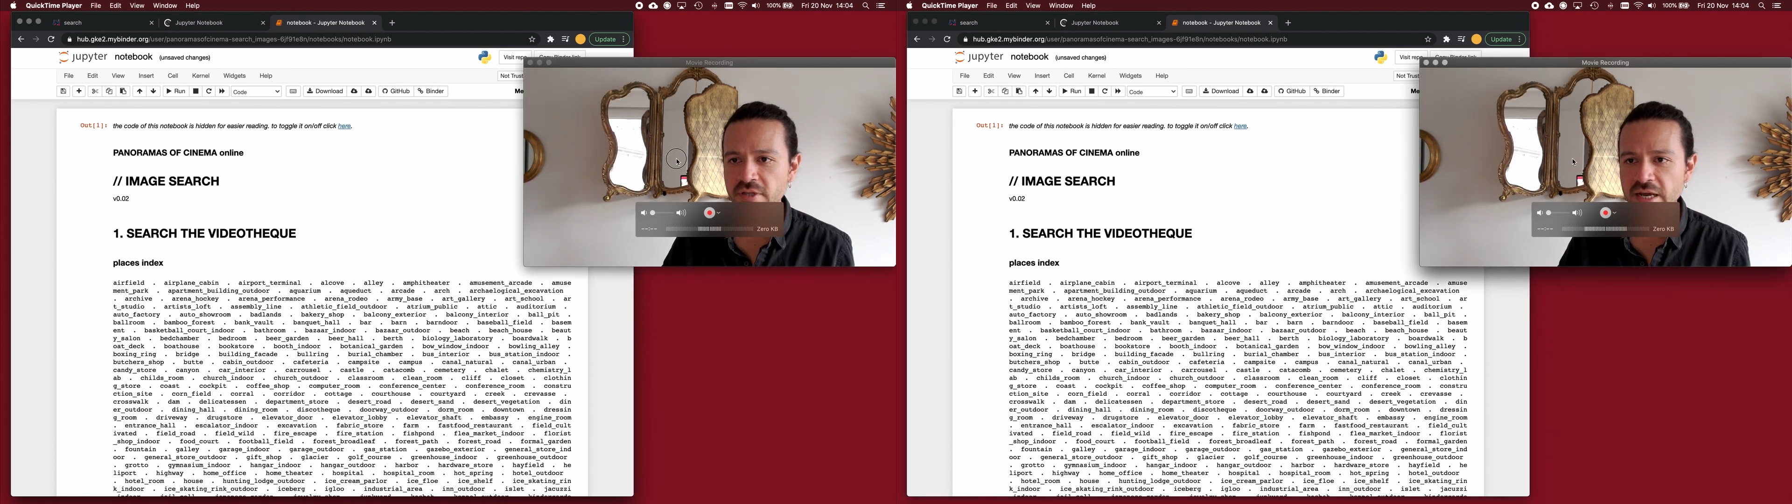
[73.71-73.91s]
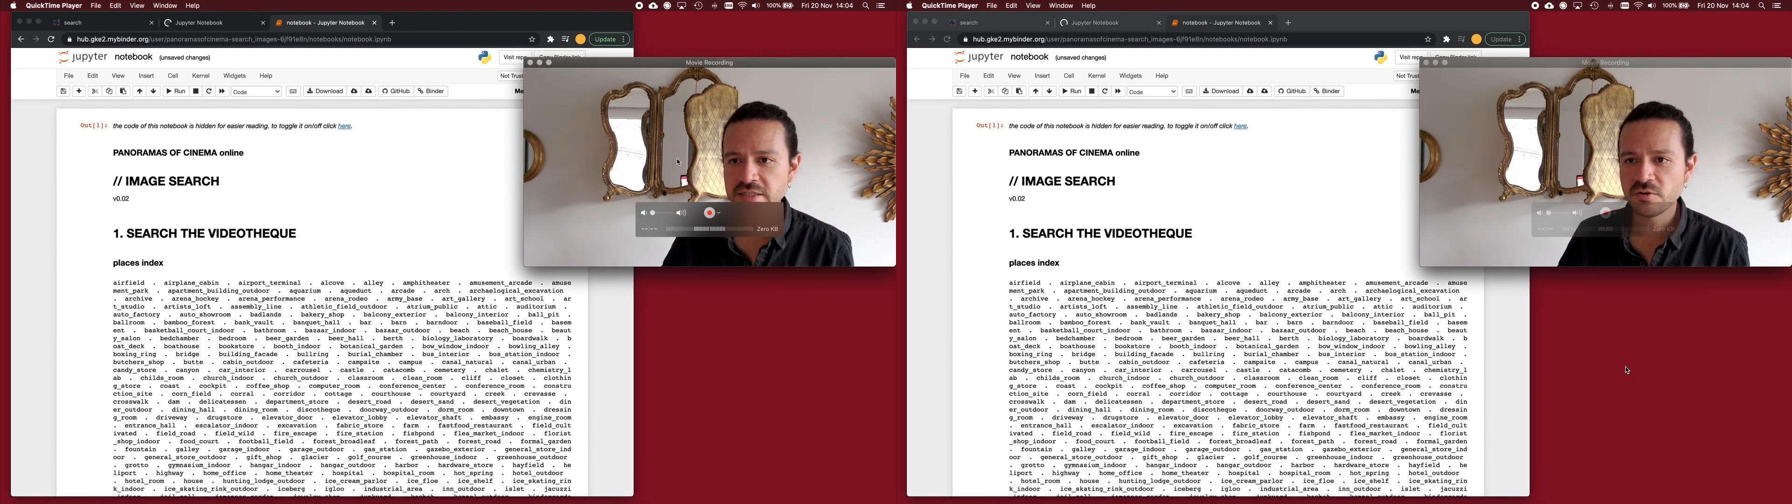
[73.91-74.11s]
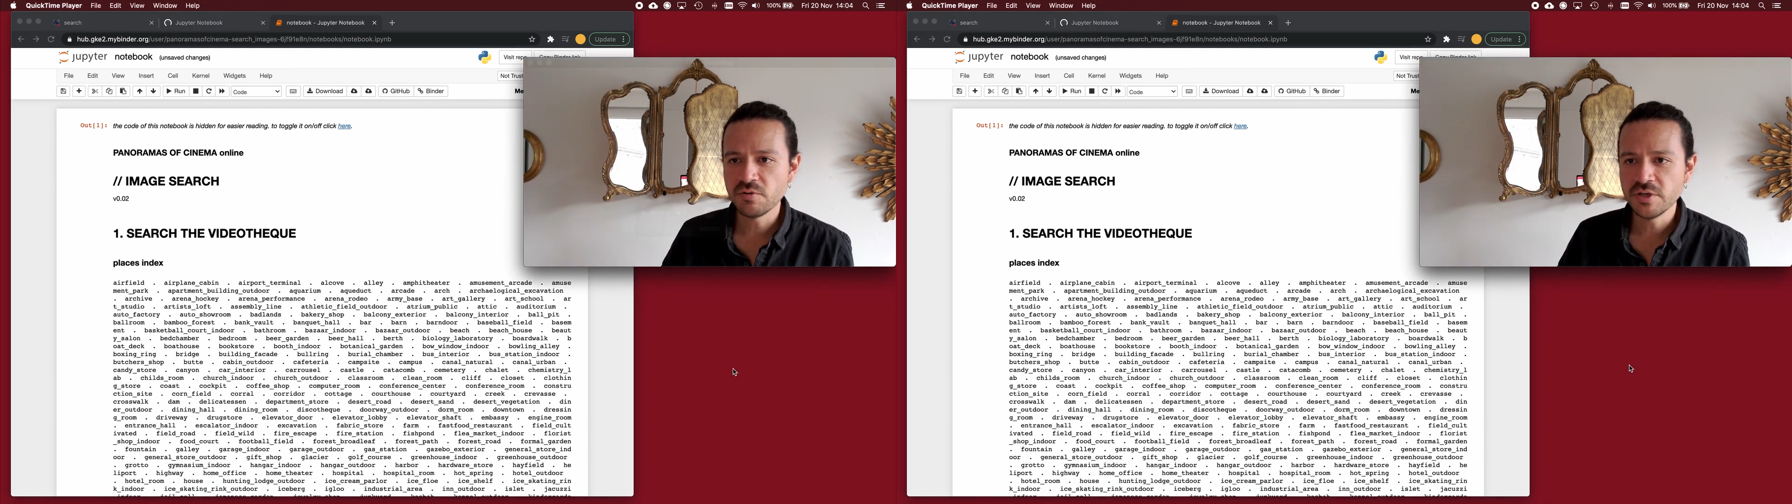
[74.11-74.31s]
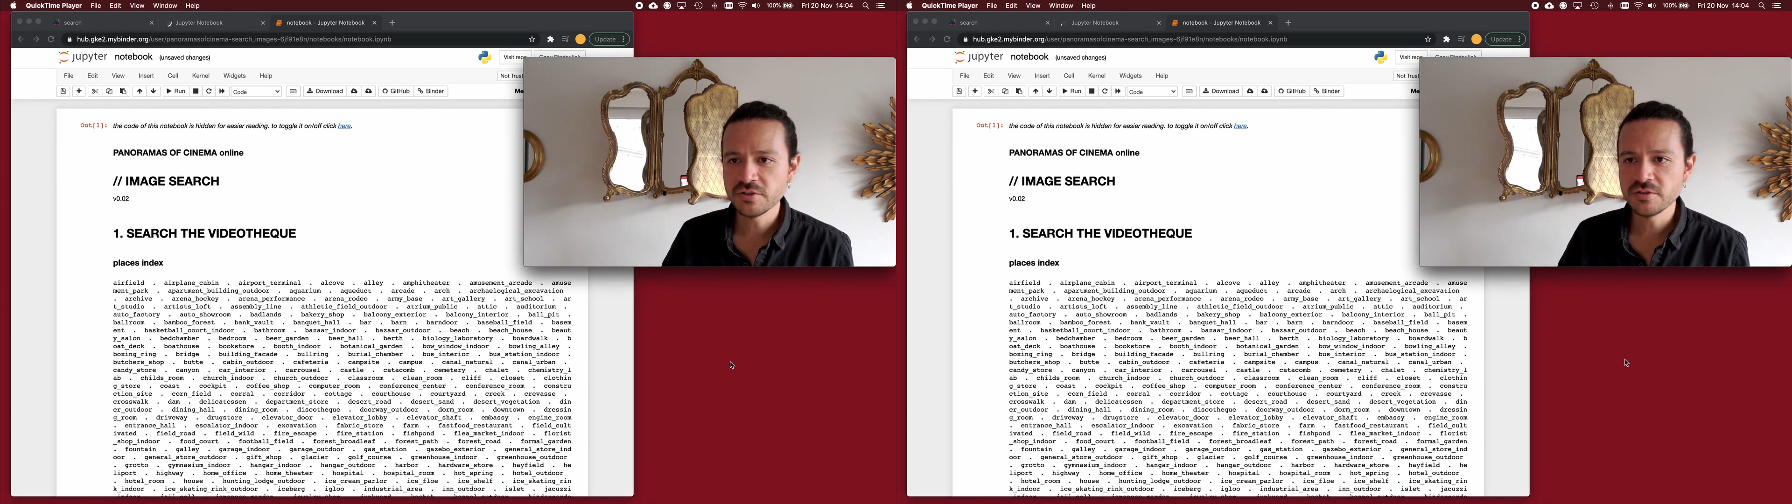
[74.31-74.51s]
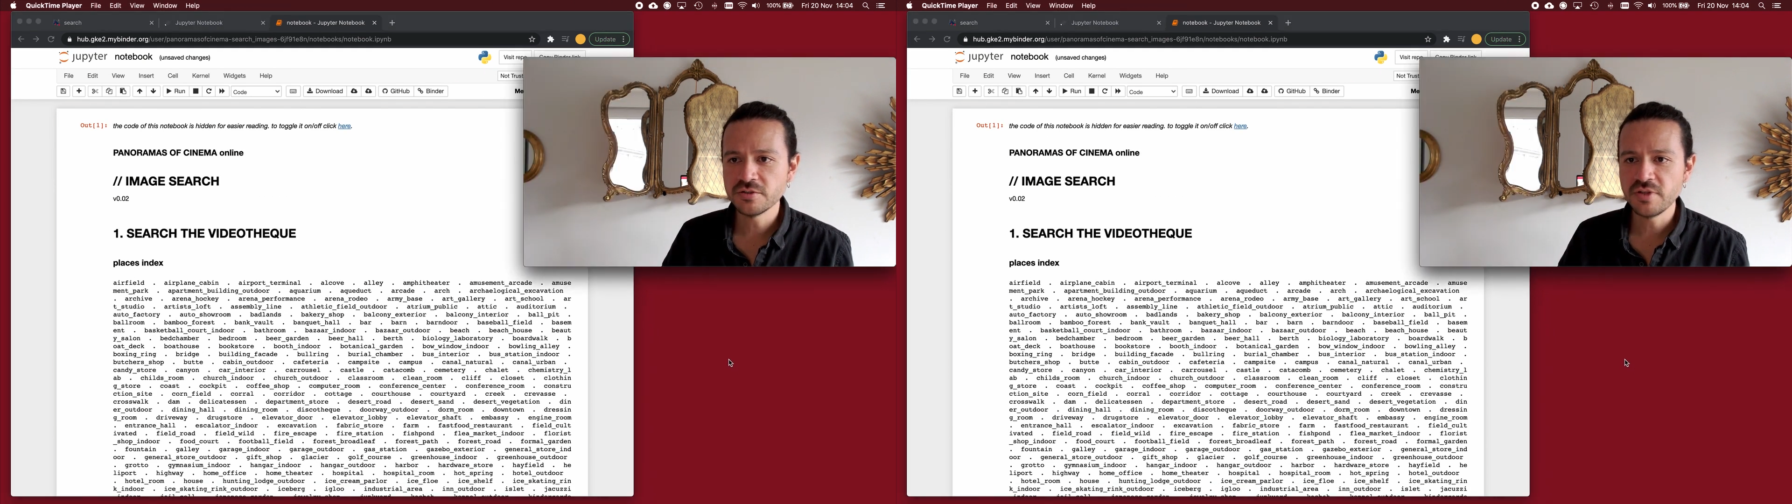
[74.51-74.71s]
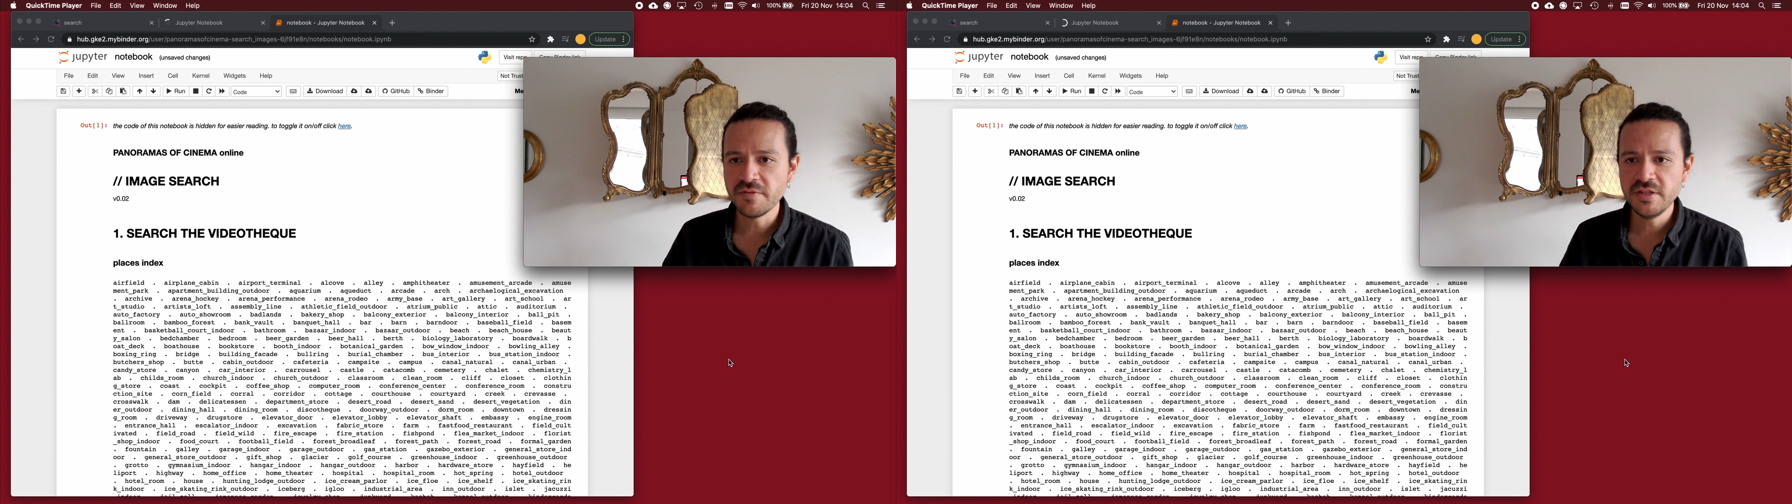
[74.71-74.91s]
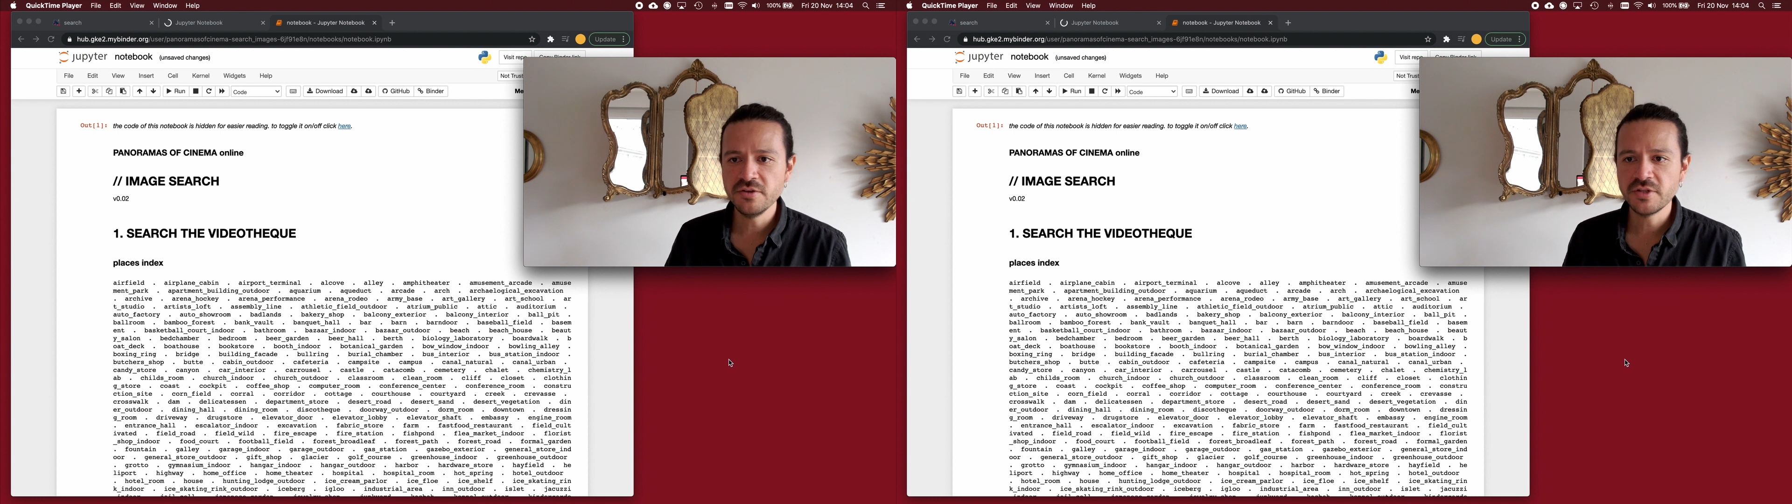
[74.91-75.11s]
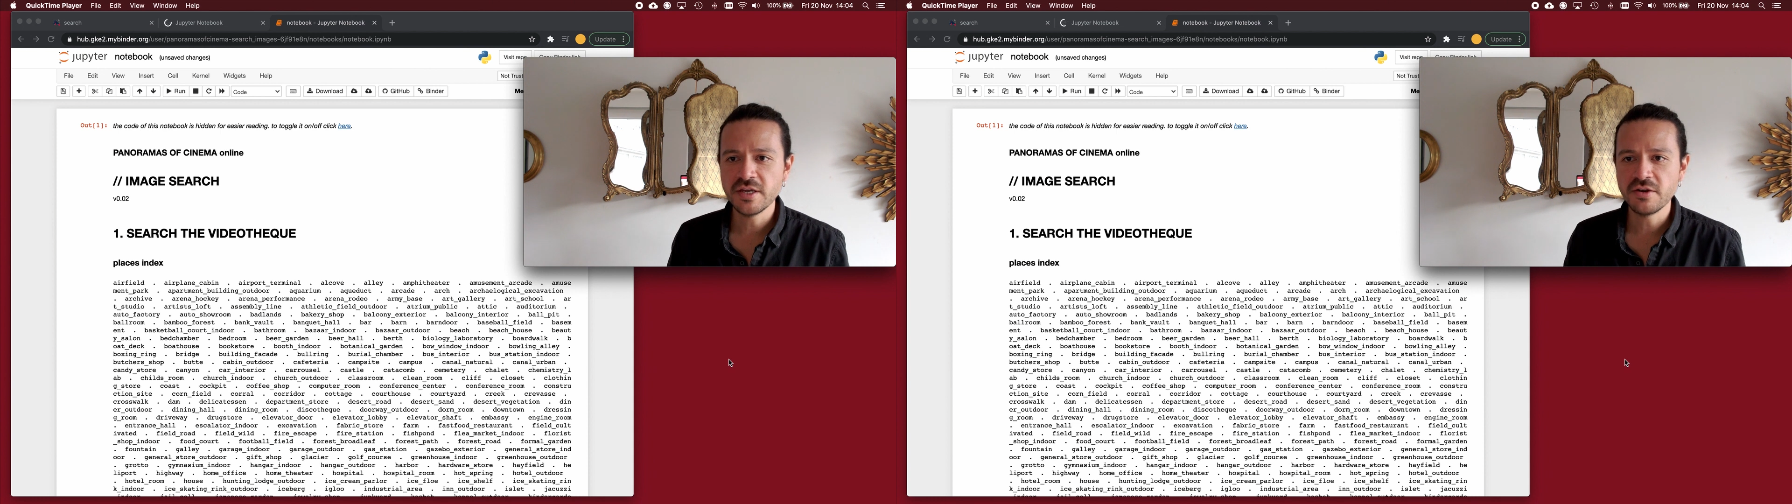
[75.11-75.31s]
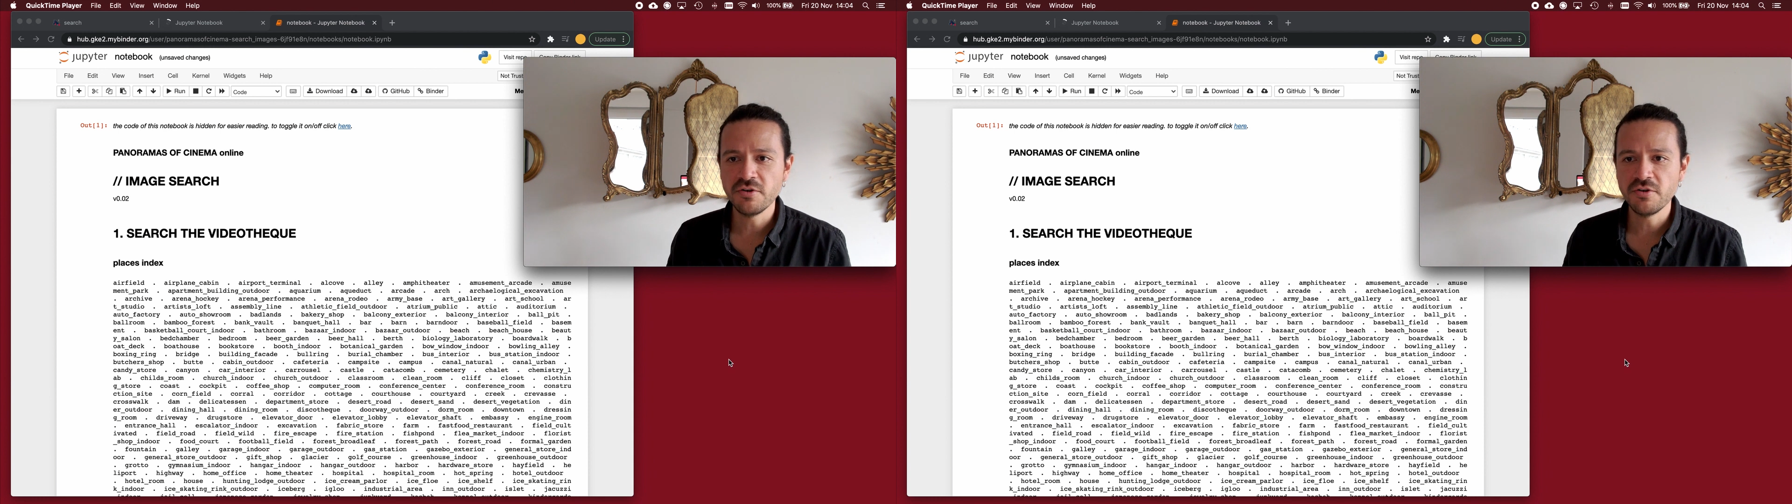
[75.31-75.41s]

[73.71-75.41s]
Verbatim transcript: ask questions to the Videothèque